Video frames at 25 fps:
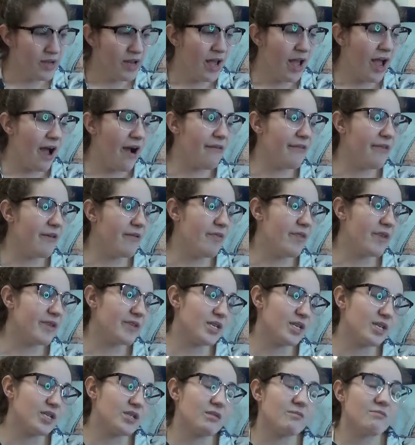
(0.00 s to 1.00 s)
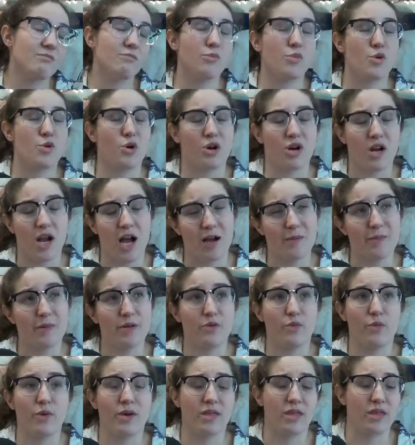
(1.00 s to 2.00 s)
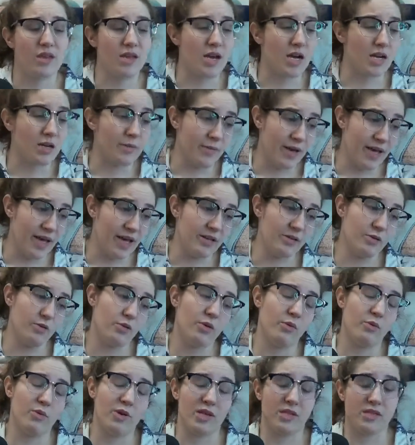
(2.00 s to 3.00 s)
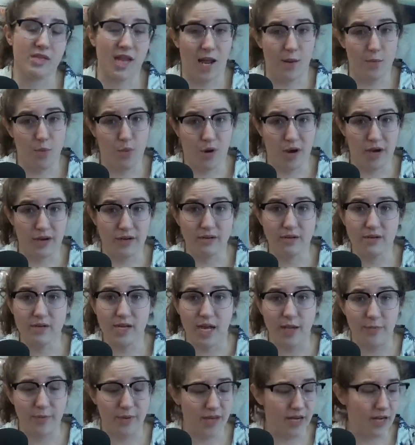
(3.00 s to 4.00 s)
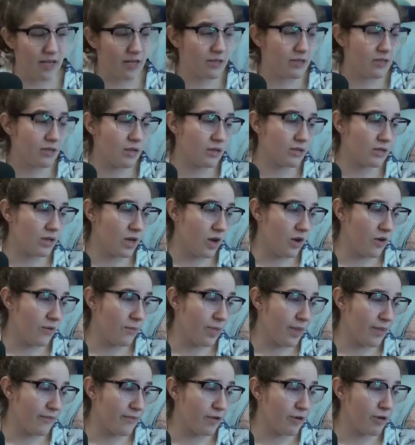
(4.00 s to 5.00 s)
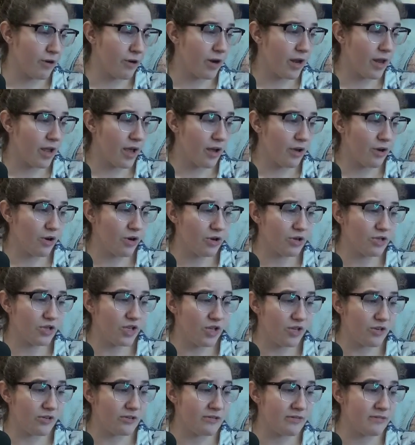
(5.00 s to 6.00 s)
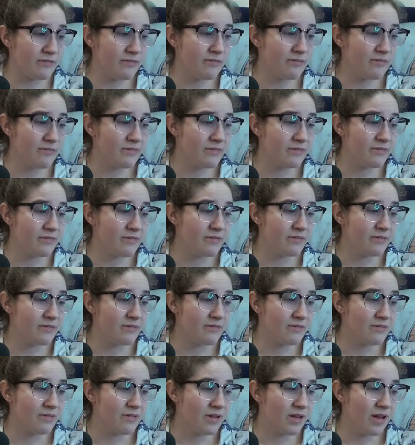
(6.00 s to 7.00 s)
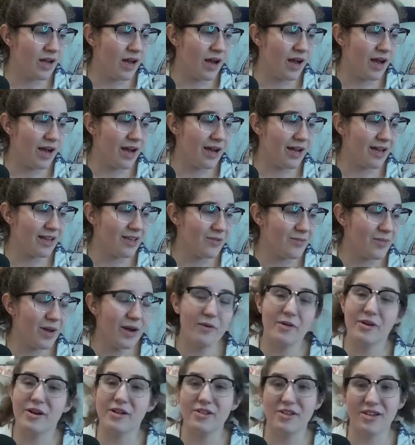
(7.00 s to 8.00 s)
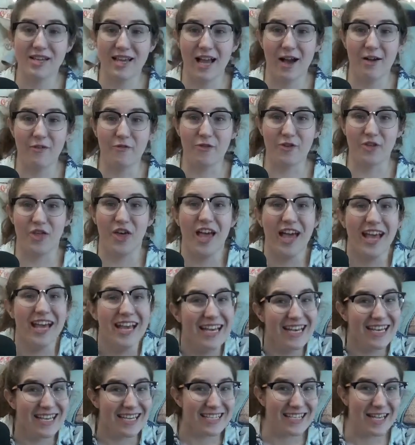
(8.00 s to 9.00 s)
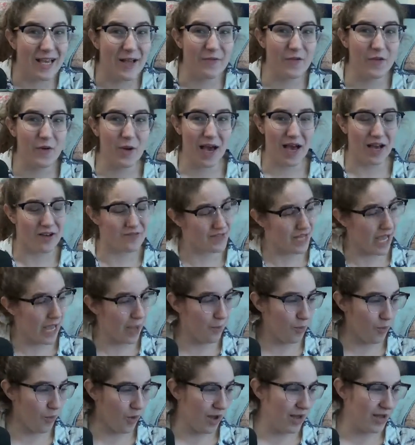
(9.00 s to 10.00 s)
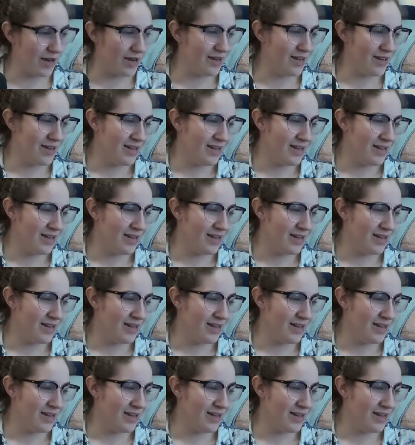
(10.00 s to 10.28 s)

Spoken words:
And then this is more common with young men with type 1 diabetes. So if you're a younger dude, you might want to look out for this if you have type 1.